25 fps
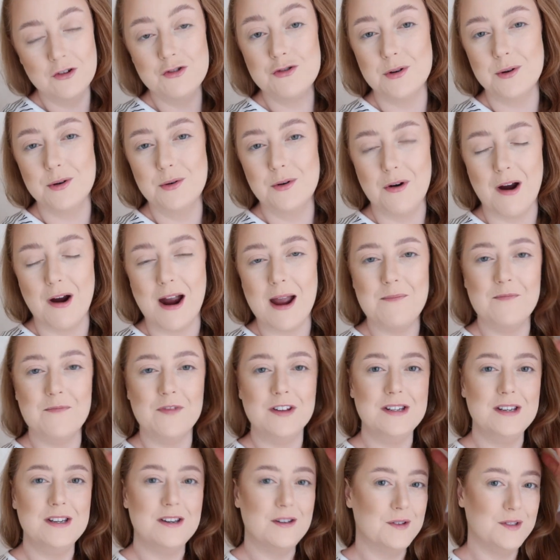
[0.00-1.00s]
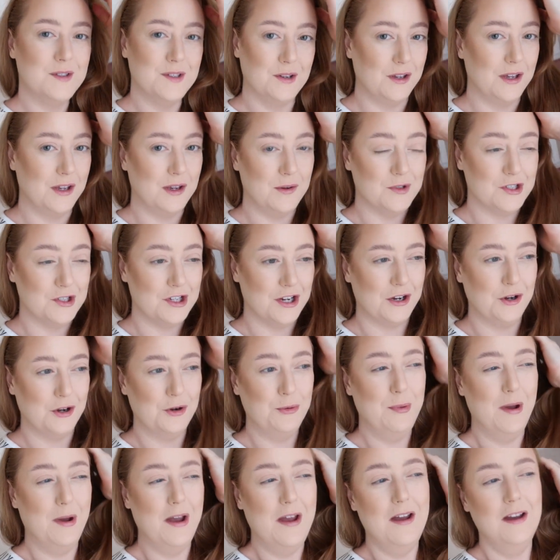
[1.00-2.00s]
true crime videos on
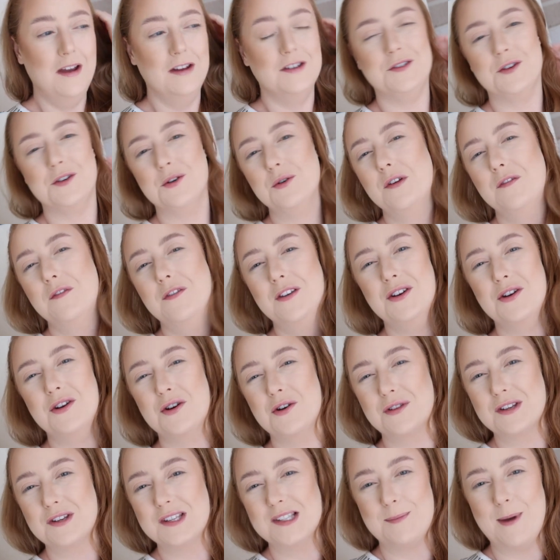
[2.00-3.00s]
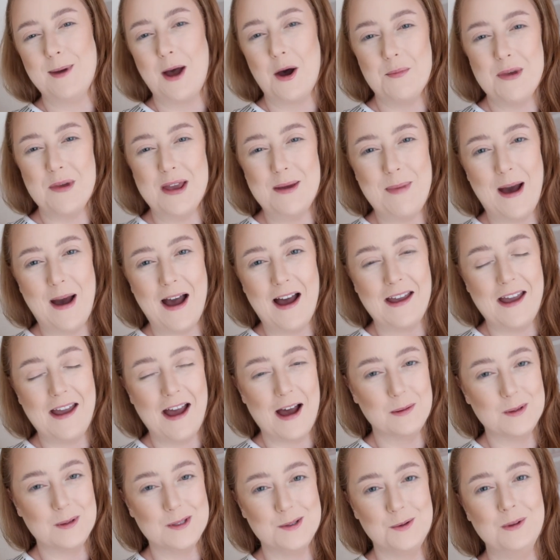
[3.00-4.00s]
YouTube. I don't know if you know this about me, but I
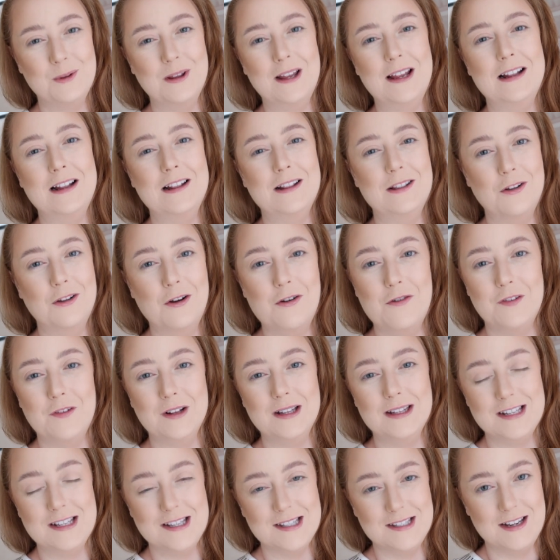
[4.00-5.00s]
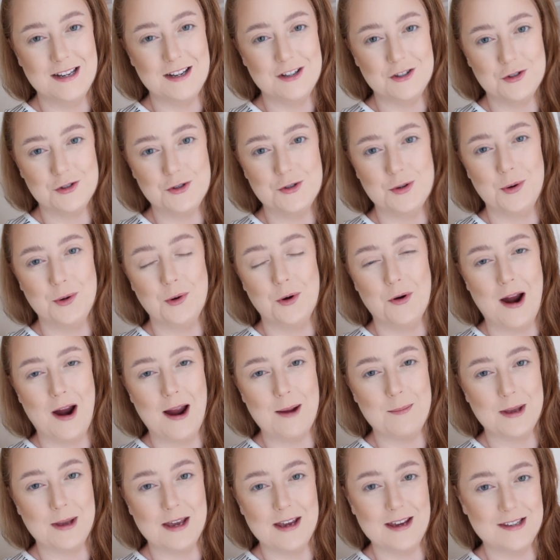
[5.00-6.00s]
absolutely love listening to true
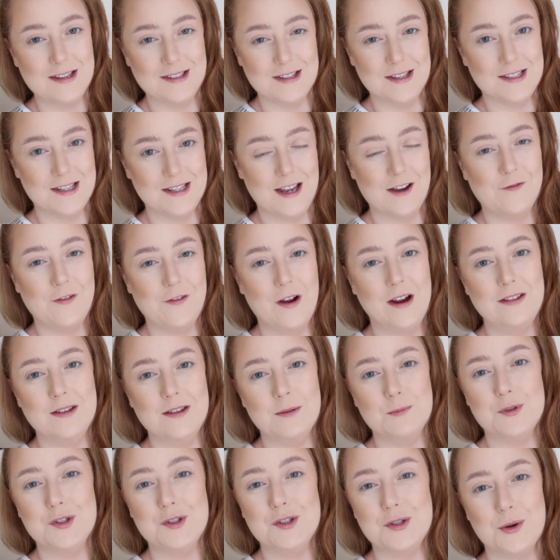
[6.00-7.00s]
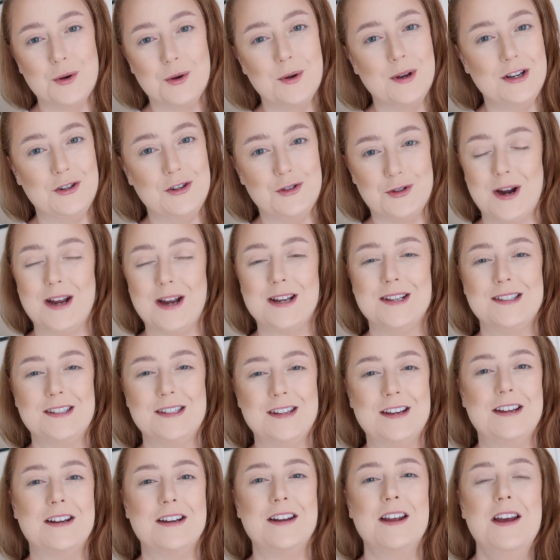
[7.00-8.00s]
crime cases. I find them so
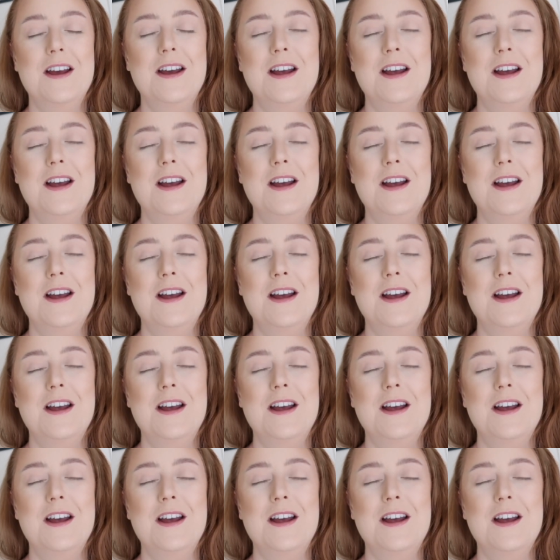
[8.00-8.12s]
interesting.